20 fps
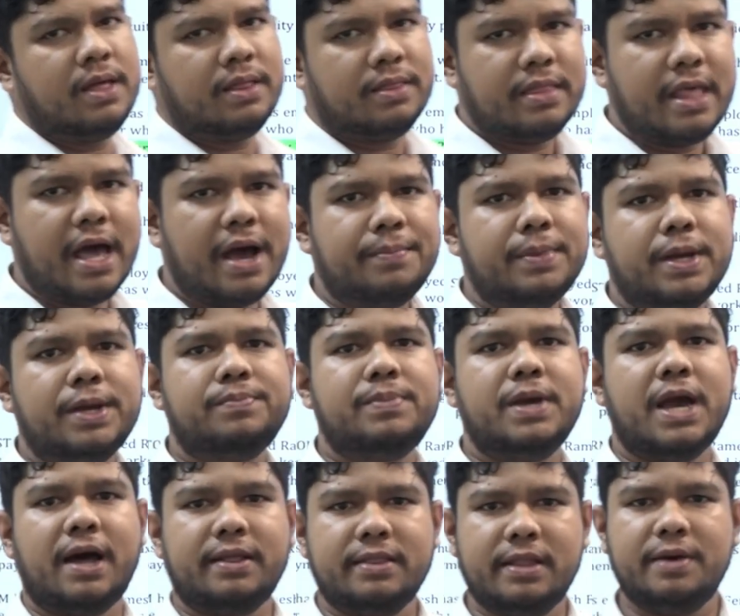There may
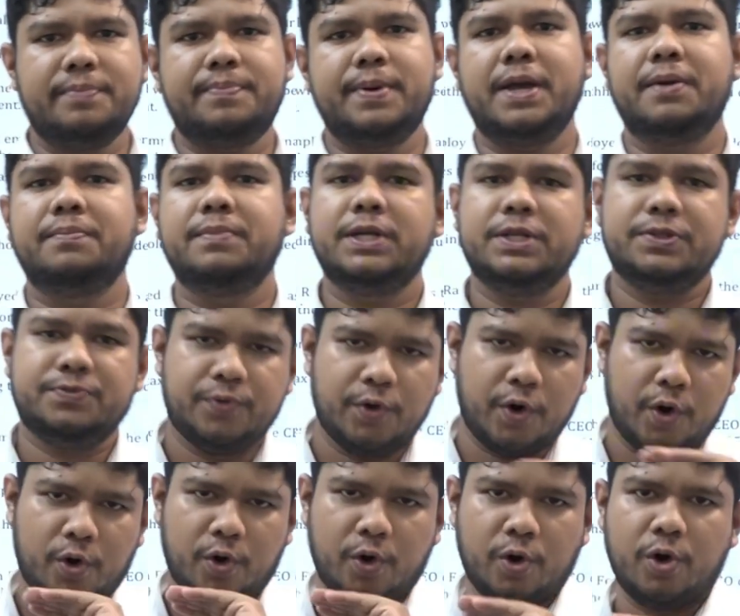be other payments. For
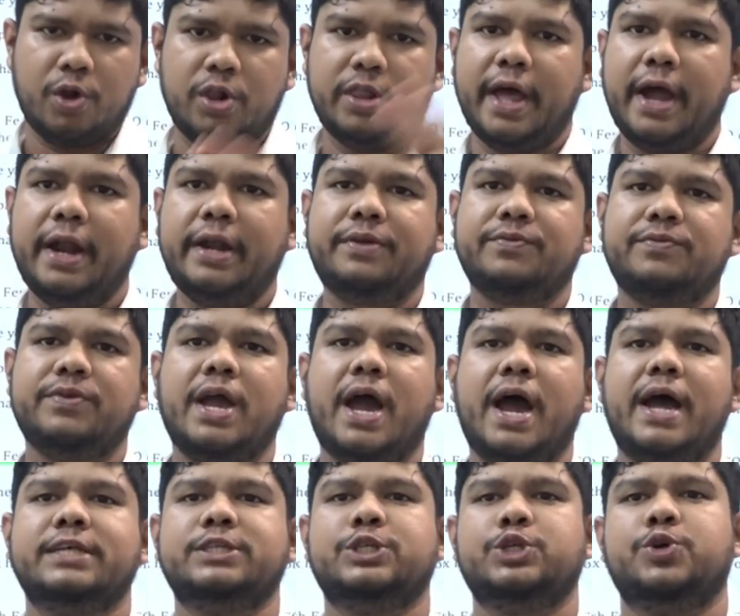all that, we
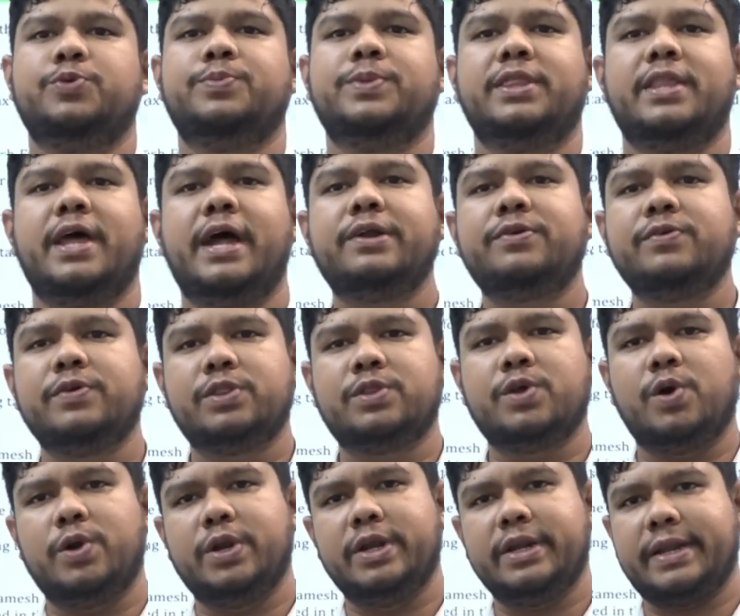are assuming that
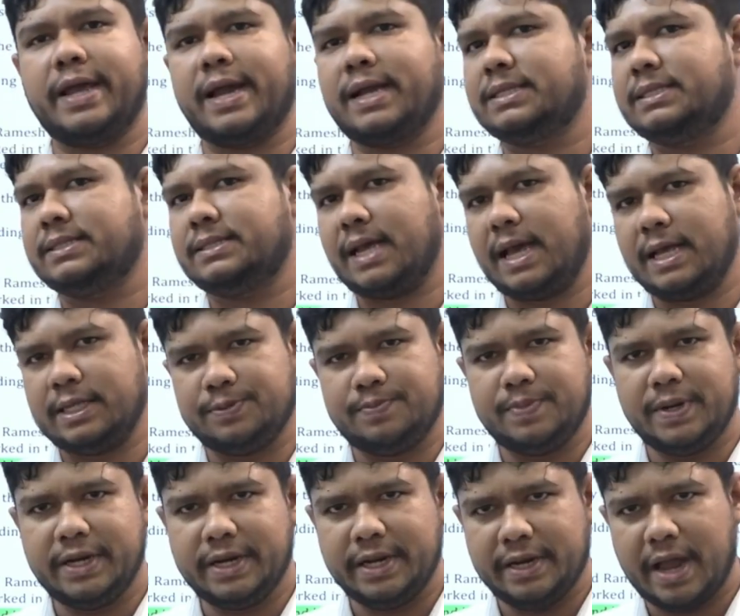withholding tax has
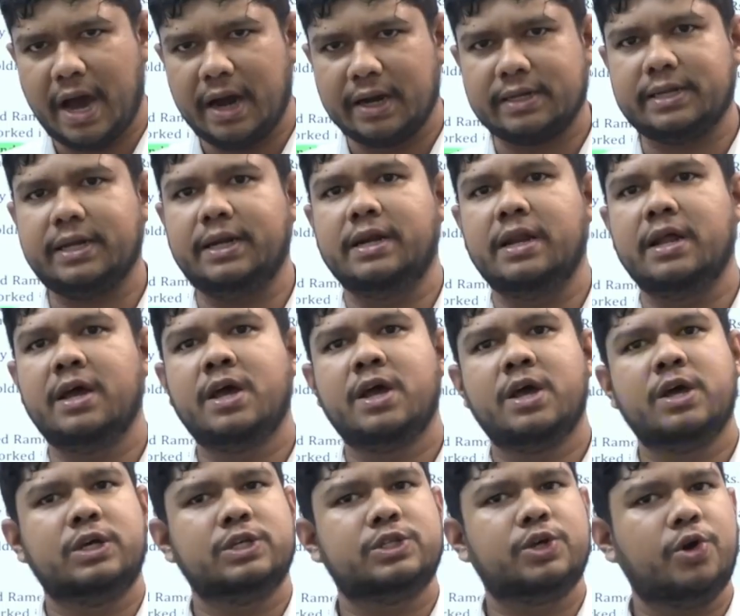been deducted.
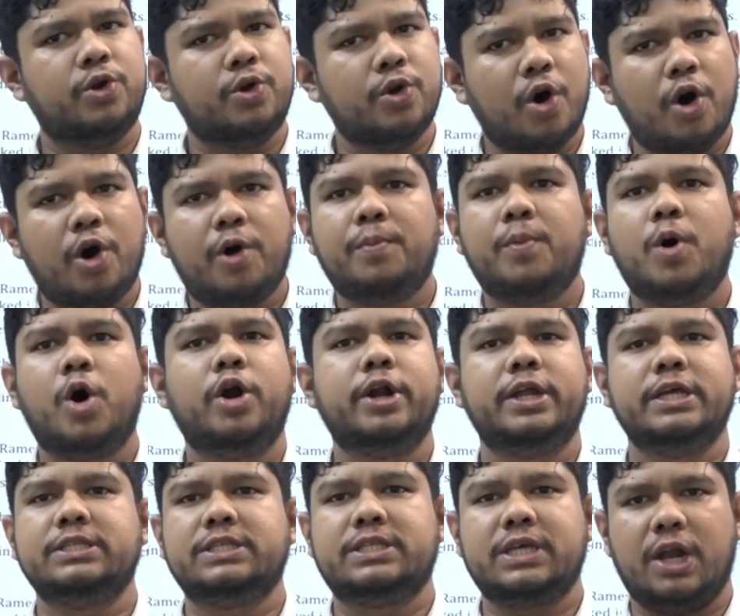So no more
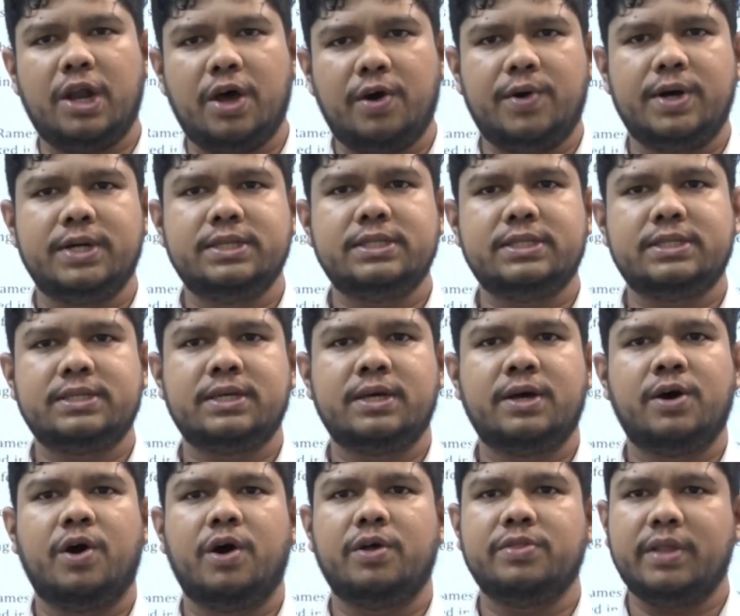disallowance
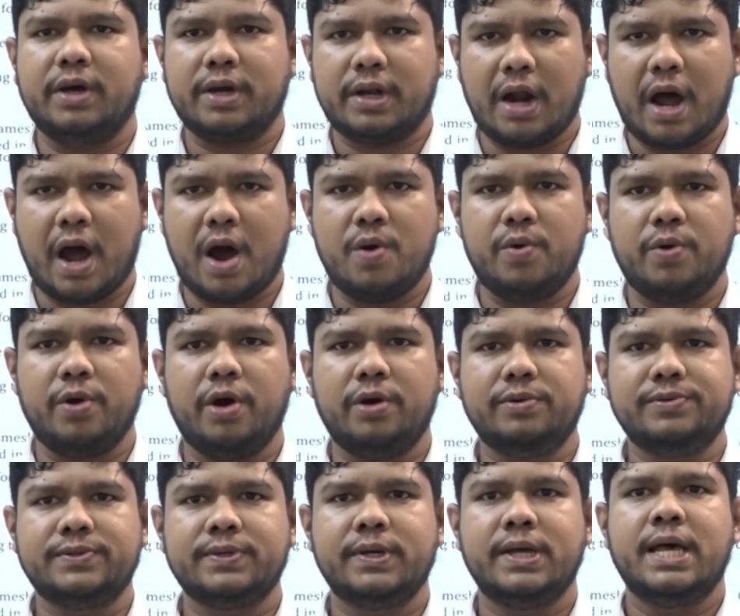on the ground
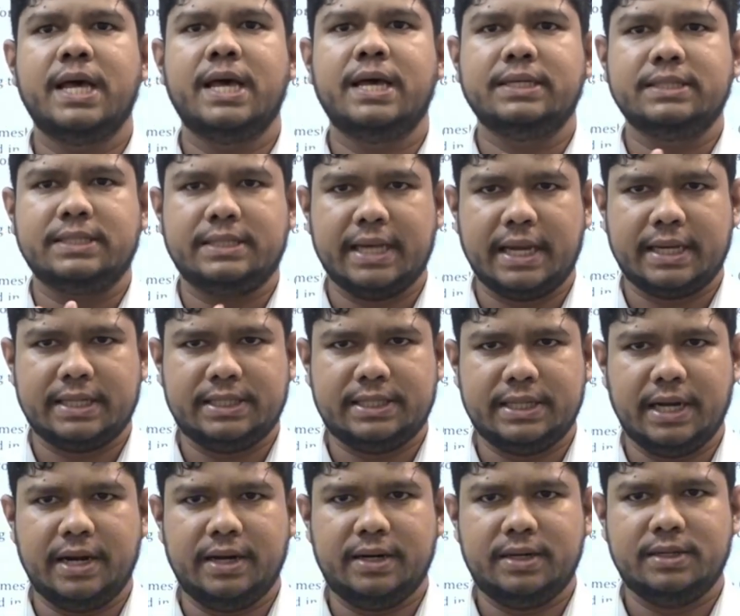of
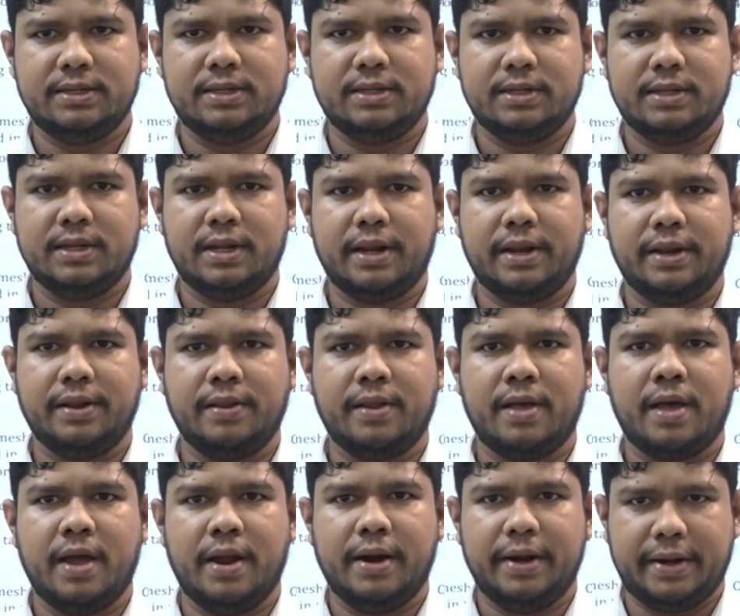section
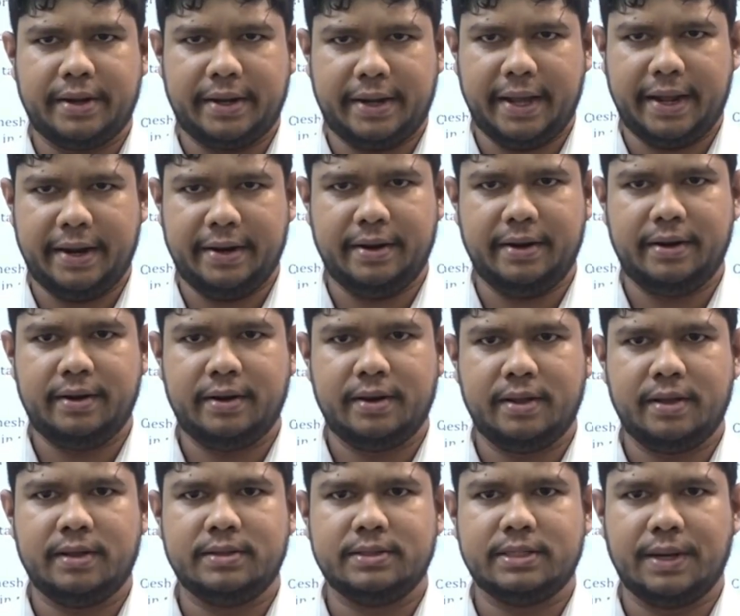
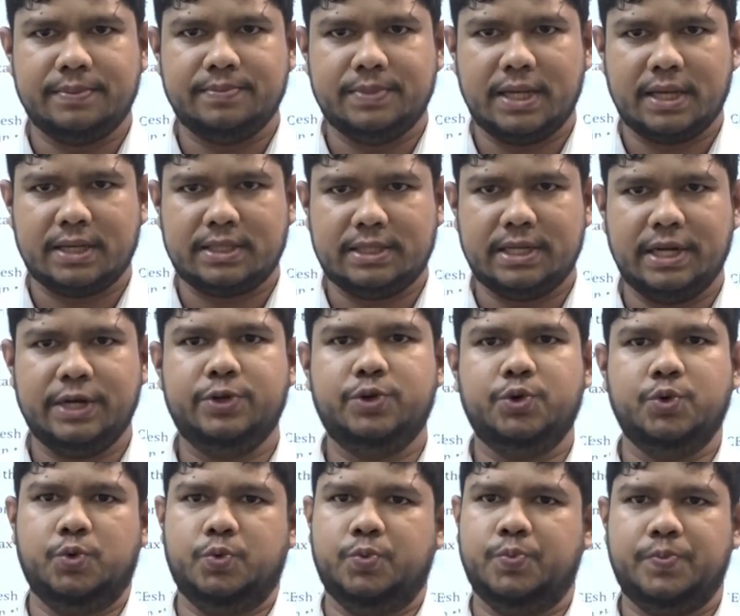10 subsection
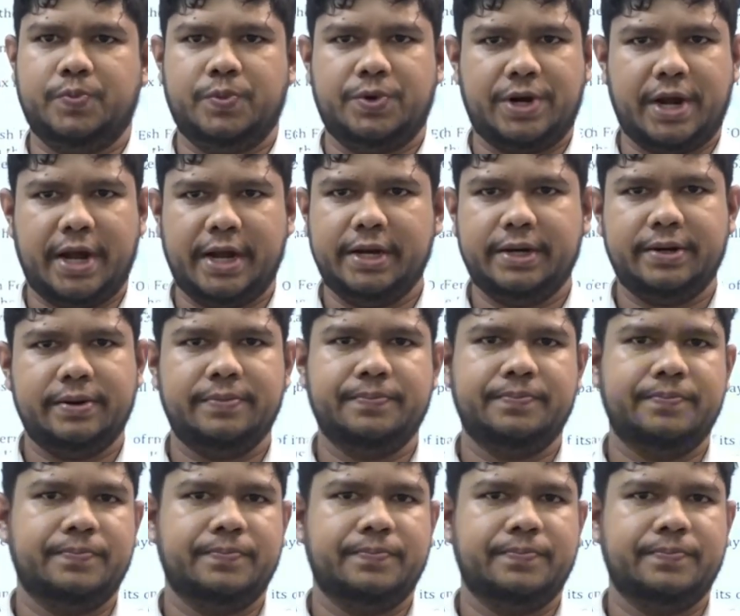2, right?